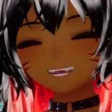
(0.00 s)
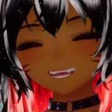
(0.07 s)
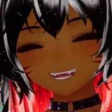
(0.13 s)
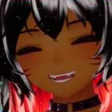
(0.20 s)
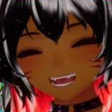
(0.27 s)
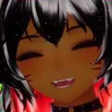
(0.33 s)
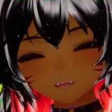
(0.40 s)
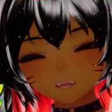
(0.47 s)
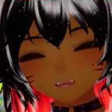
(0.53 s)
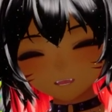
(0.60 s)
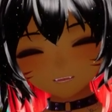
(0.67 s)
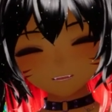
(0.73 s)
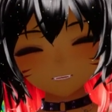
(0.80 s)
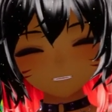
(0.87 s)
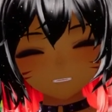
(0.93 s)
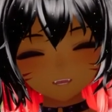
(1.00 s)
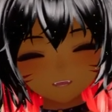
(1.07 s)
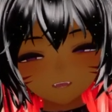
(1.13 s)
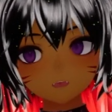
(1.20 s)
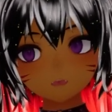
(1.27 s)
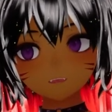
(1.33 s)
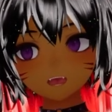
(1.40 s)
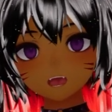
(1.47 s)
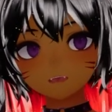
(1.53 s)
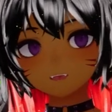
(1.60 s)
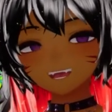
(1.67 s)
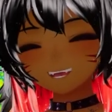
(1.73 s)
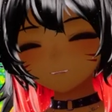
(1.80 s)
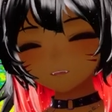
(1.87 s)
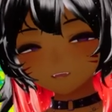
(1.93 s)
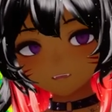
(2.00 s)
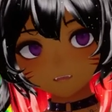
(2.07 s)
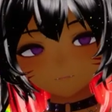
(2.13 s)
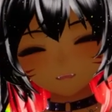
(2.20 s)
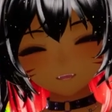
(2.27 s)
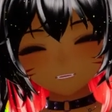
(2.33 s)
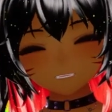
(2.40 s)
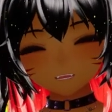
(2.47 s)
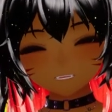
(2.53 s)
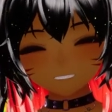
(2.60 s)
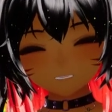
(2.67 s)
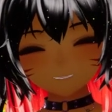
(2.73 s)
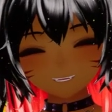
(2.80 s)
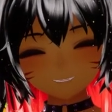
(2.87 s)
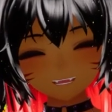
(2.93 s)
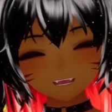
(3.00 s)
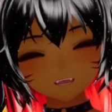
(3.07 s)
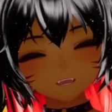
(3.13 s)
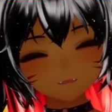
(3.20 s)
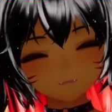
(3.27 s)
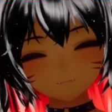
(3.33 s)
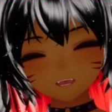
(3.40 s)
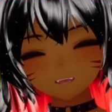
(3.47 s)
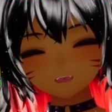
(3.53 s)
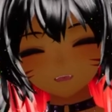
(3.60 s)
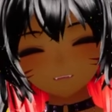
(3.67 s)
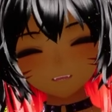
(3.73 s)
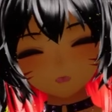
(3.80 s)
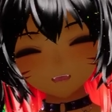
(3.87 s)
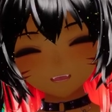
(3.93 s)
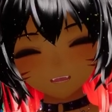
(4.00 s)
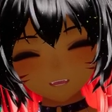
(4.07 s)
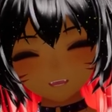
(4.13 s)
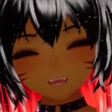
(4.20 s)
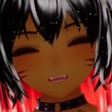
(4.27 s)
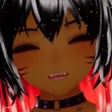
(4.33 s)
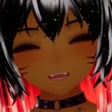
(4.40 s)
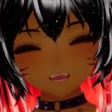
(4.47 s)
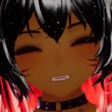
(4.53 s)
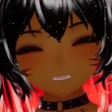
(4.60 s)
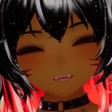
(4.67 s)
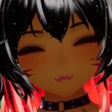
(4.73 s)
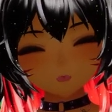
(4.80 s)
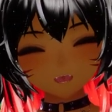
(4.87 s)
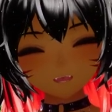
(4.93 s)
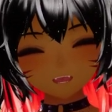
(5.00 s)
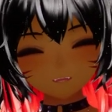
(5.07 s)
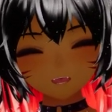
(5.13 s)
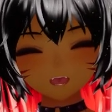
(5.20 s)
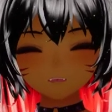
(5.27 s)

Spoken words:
Steinhatchee, of all the beaches, or I'm not sure what they are in Jefferson and Wakulla,